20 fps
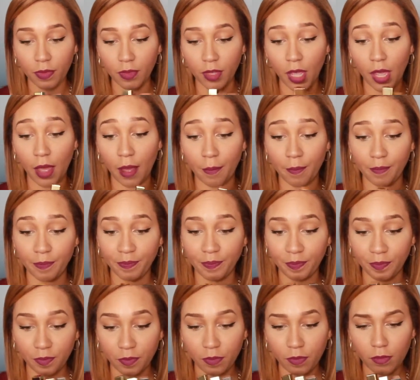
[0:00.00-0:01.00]
Yeah,
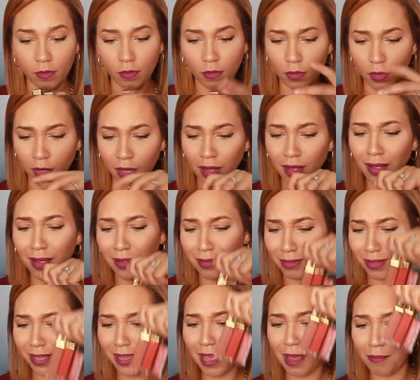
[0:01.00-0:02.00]

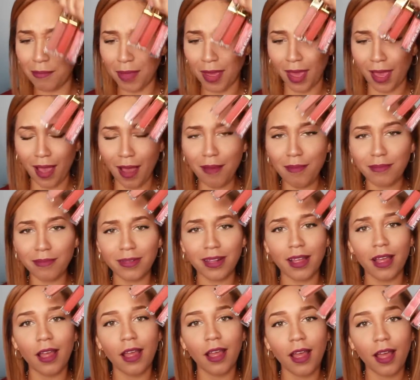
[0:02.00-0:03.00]
look at me.
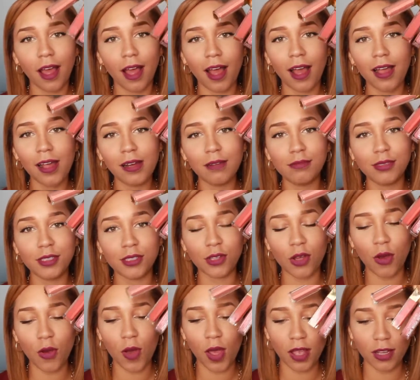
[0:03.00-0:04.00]
I'm
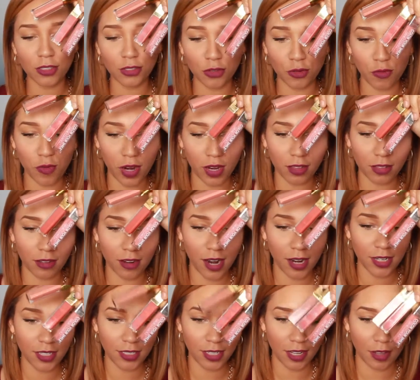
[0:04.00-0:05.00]
so extra regular.
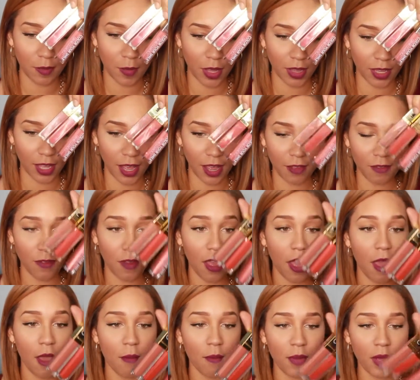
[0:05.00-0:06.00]
I need to get my life.
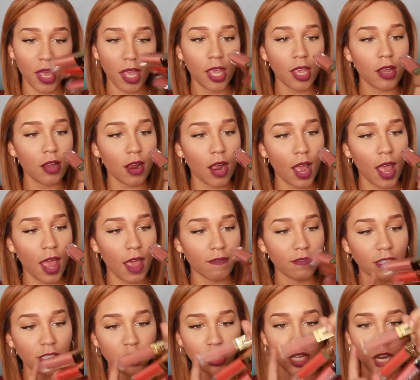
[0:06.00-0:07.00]
But here I have
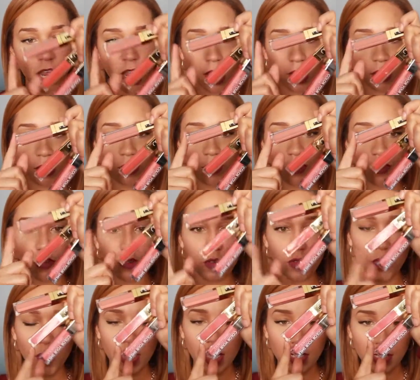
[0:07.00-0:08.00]
the shade
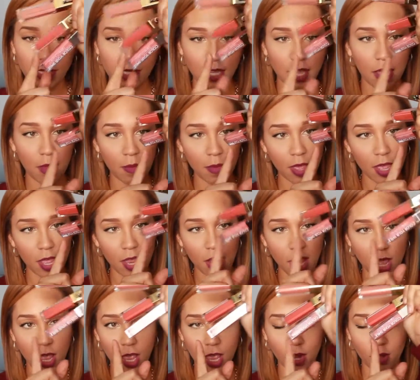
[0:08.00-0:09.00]
Nude, Salmon,
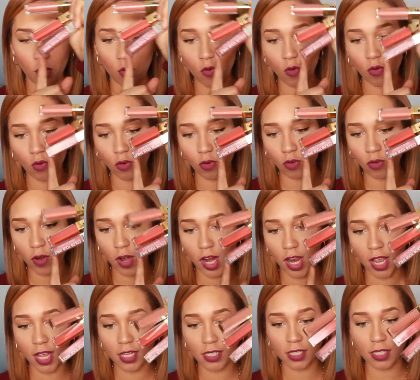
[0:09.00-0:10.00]
and Coral
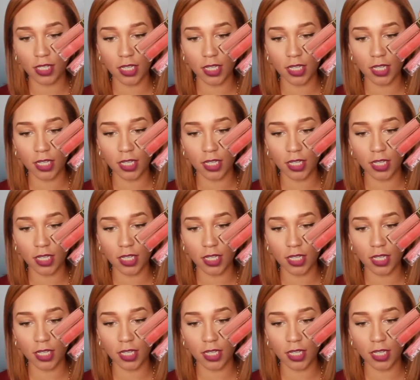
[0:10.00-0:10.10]
Craze.